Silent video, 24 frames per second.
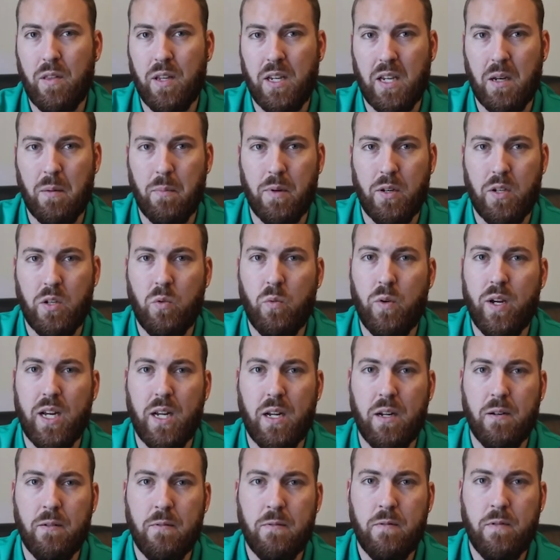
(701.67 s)
in
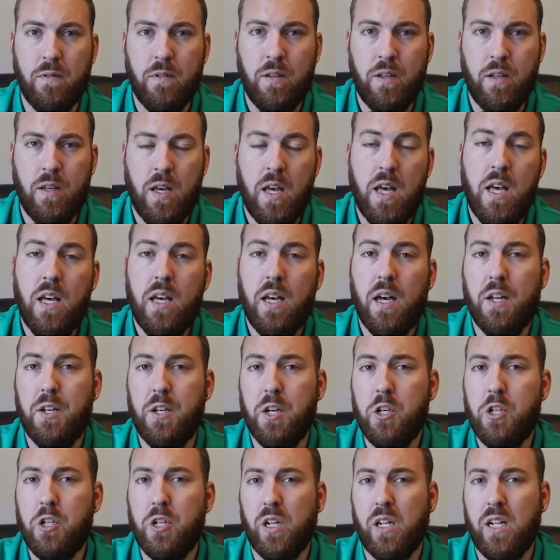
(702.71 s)
between.
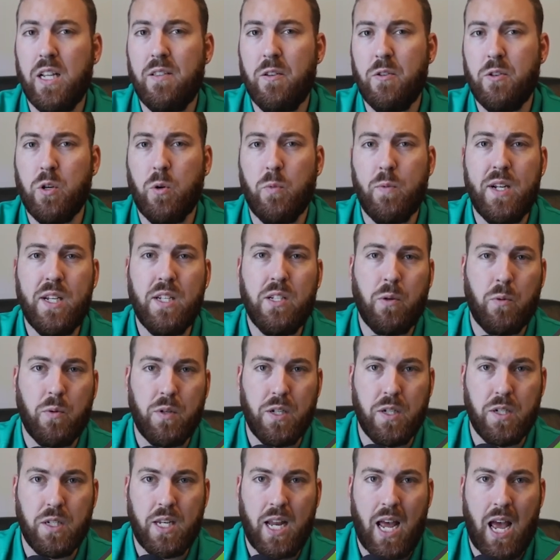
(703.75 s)
Additionally, there's a
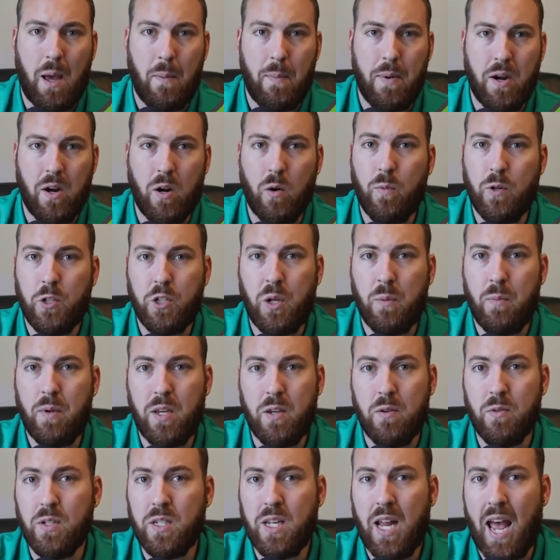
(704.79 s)
resources tab here which can be
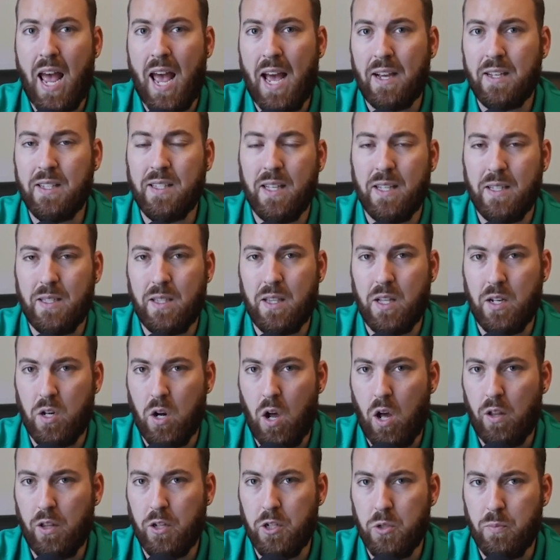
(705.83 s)
used to access the
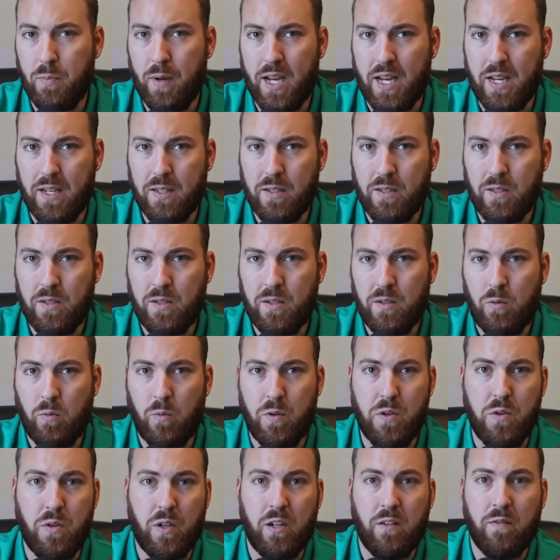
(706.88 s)
knowledge base, where
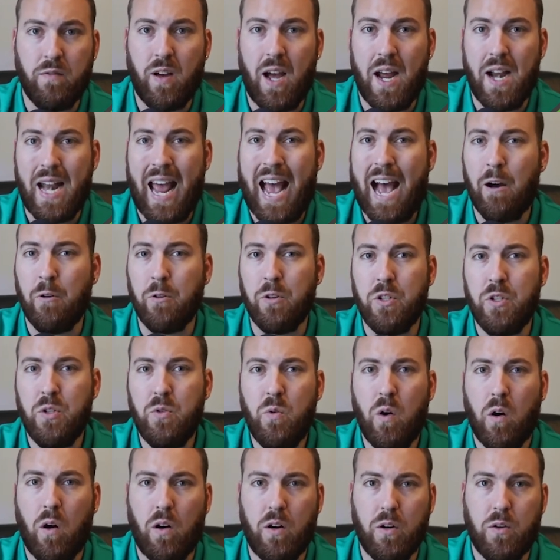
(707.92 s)
you can find
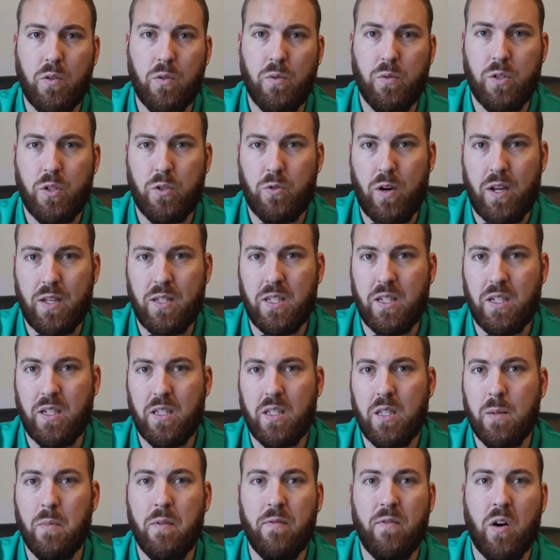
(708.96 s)
how-to articles addressing
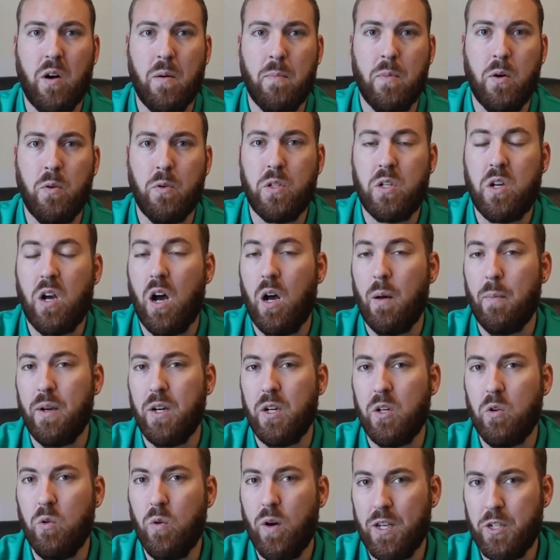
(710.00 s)
some of our most common
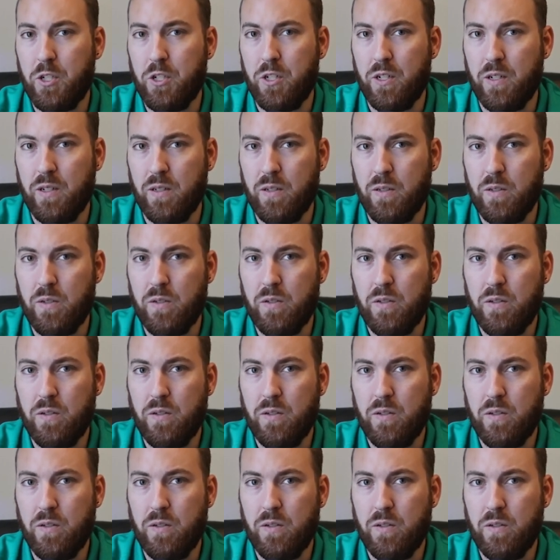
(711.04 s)
questions.